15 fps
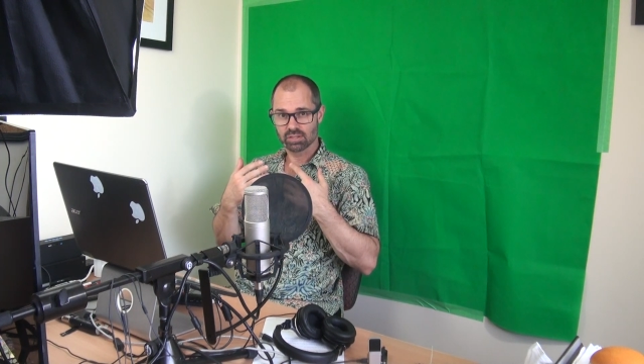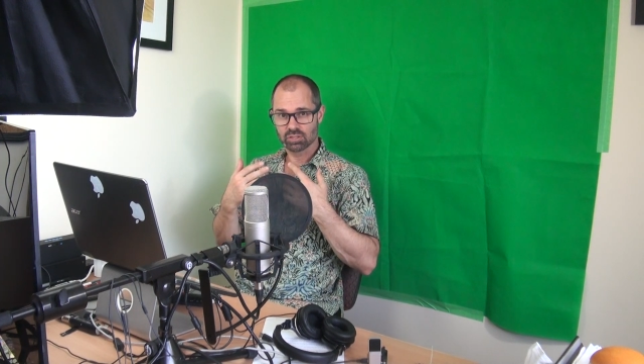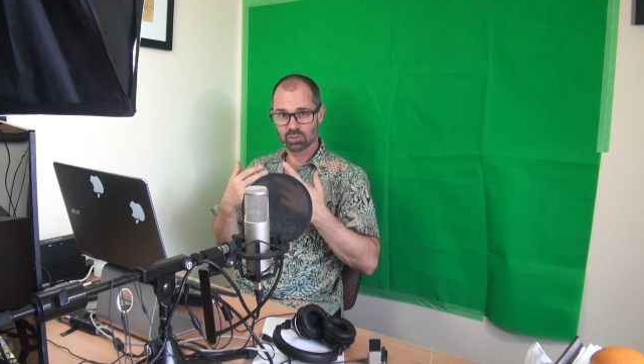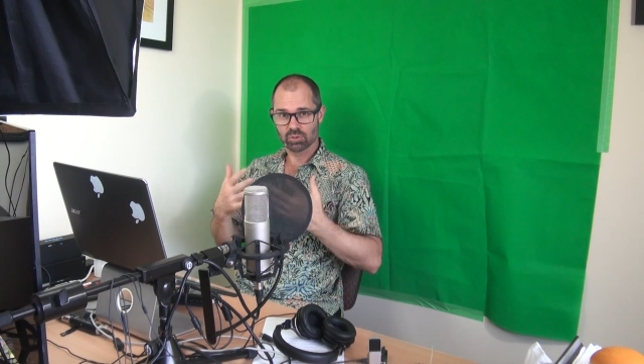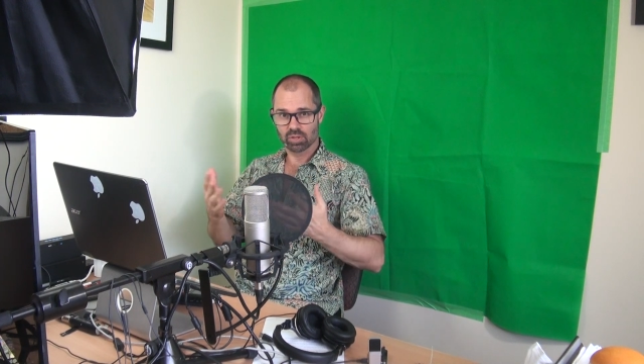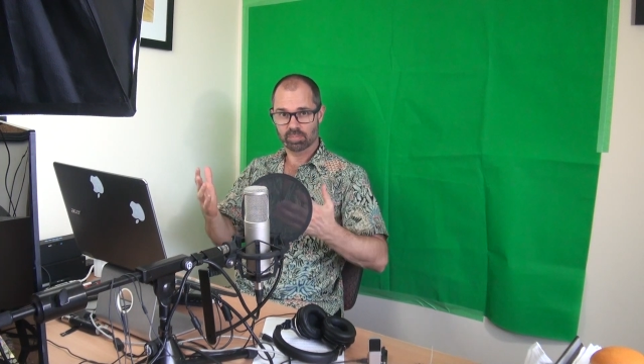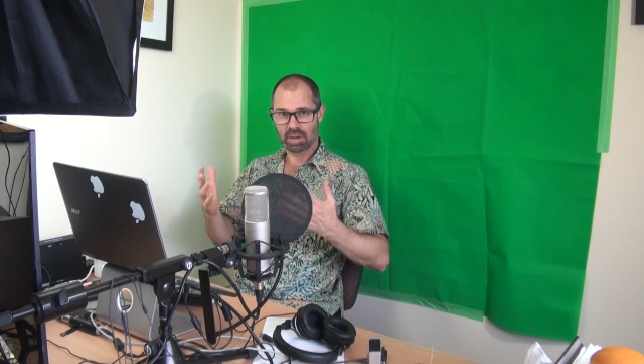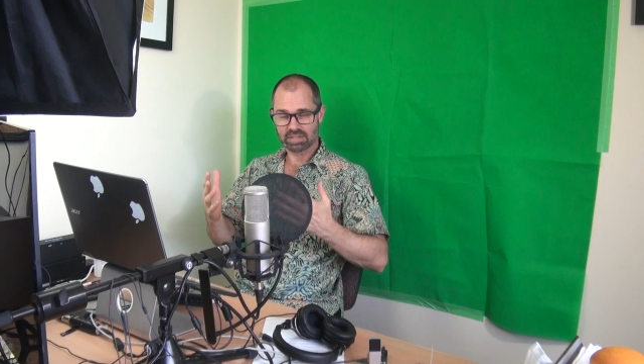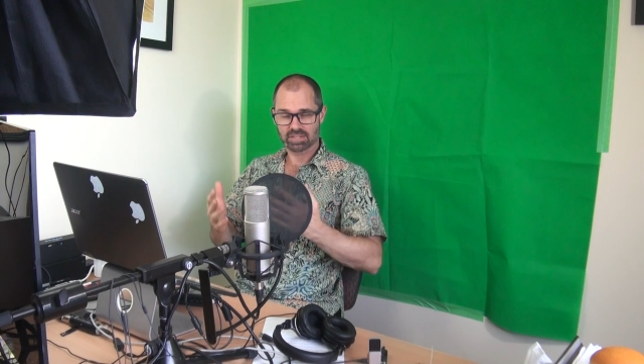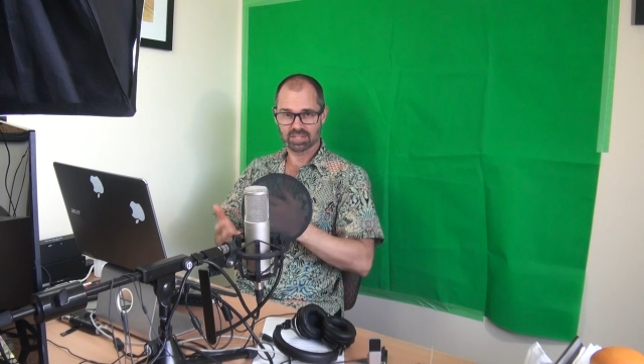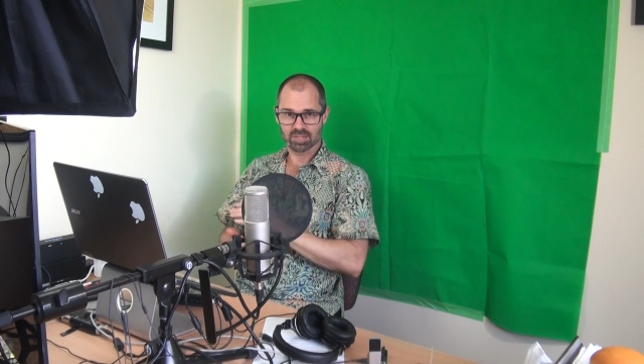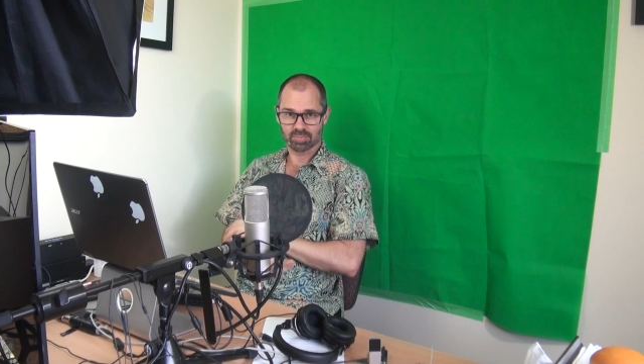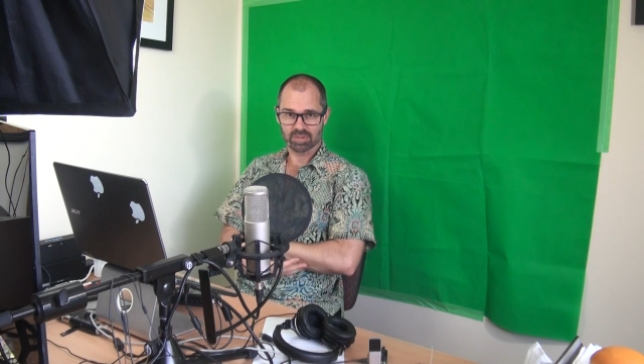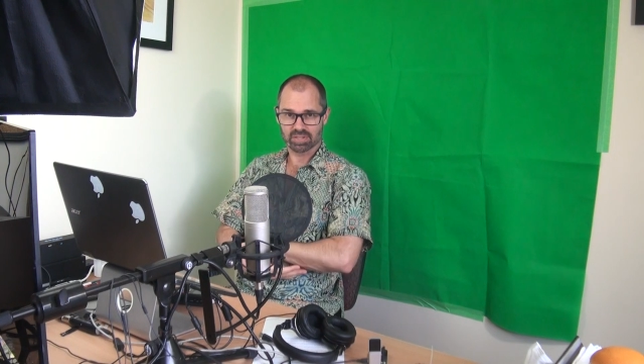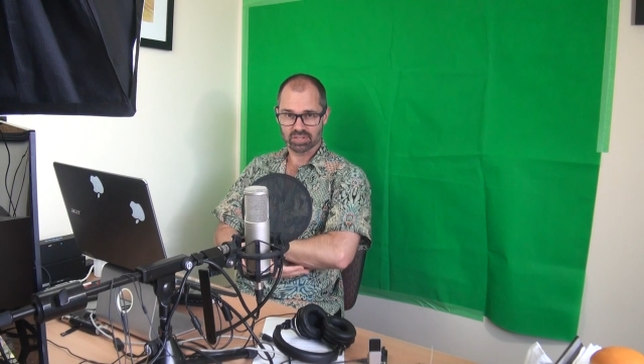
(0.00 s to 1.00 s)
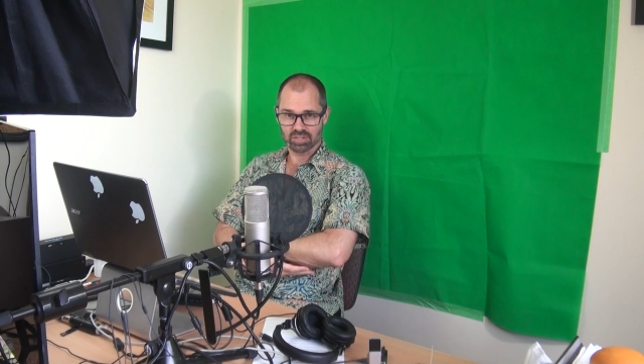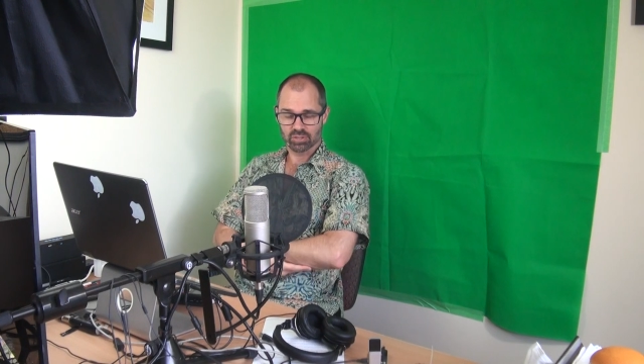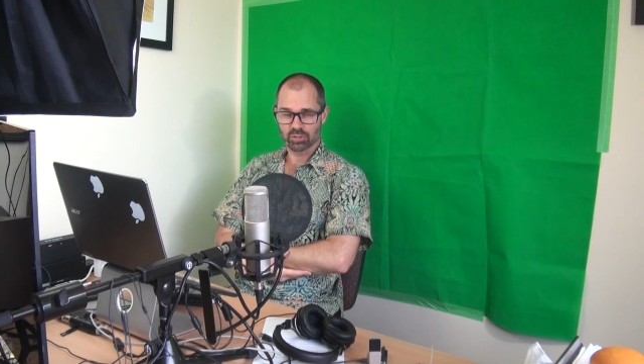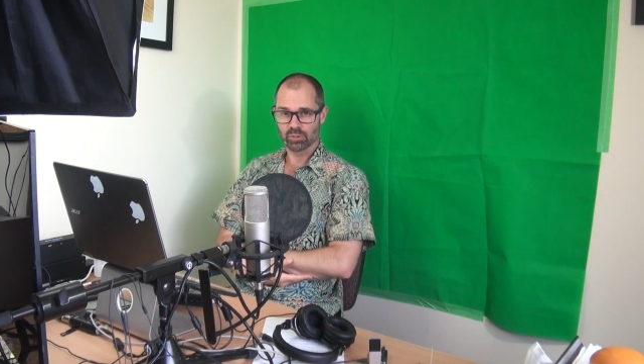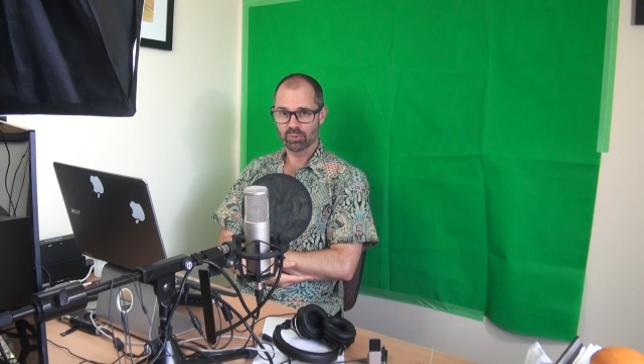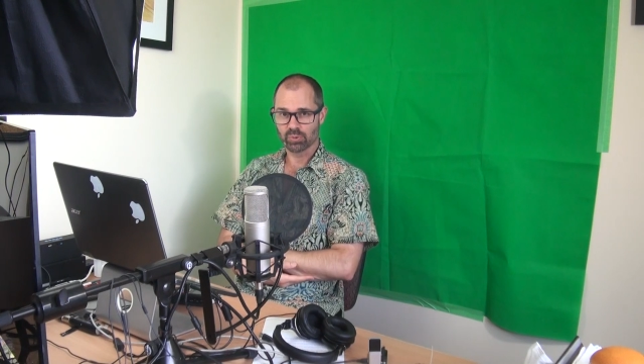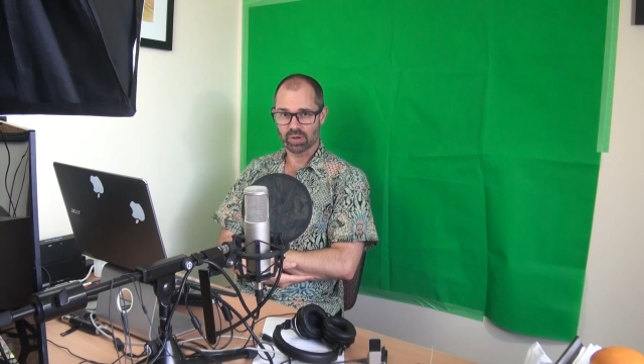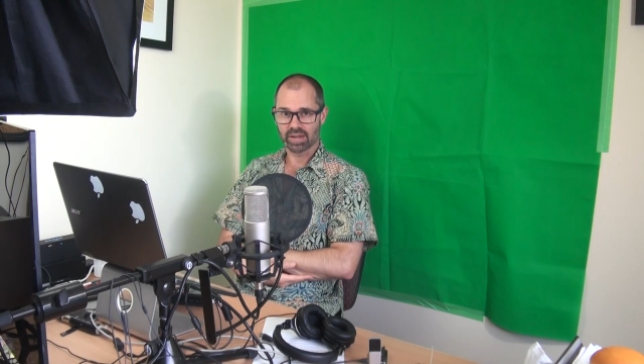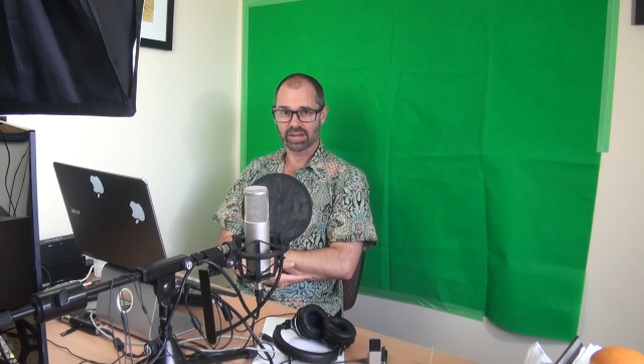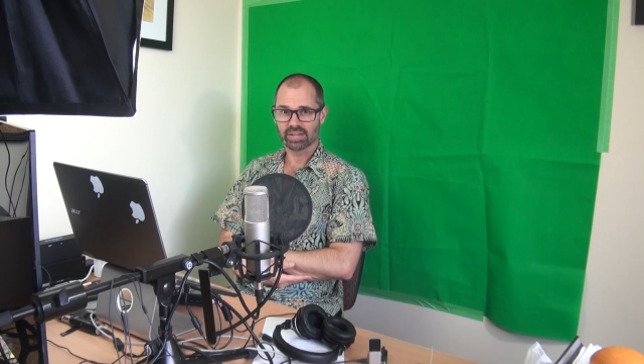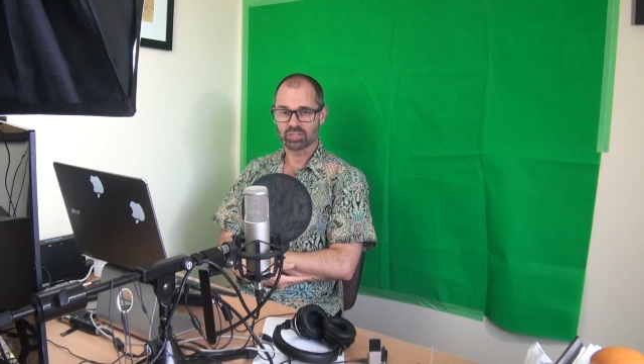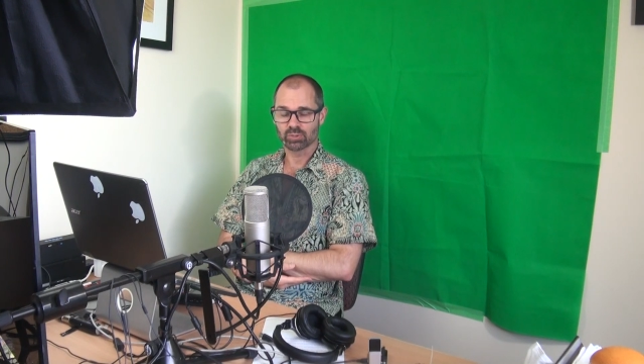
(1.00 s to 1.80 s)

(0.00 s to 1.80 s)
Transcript: to the participants who are